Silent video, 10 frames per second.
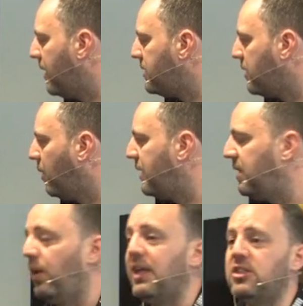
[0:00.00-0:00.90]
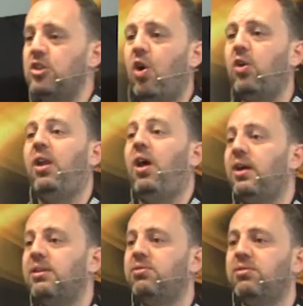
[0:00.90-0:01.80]
So it's not
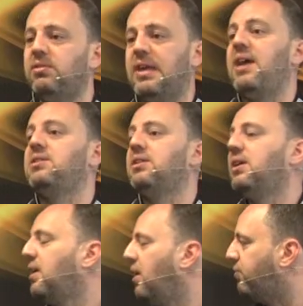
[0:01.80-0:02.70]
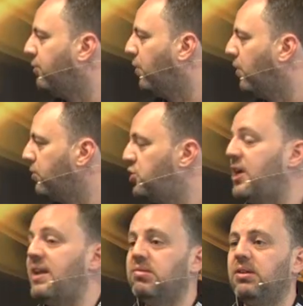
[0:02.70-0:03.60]
live yet for
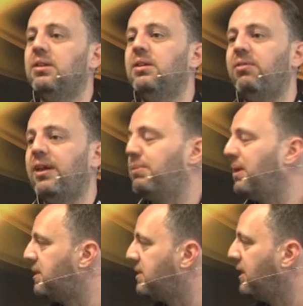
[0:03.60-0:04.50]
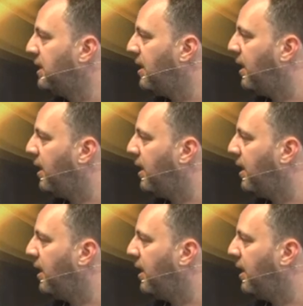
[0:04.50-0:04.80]
general availability.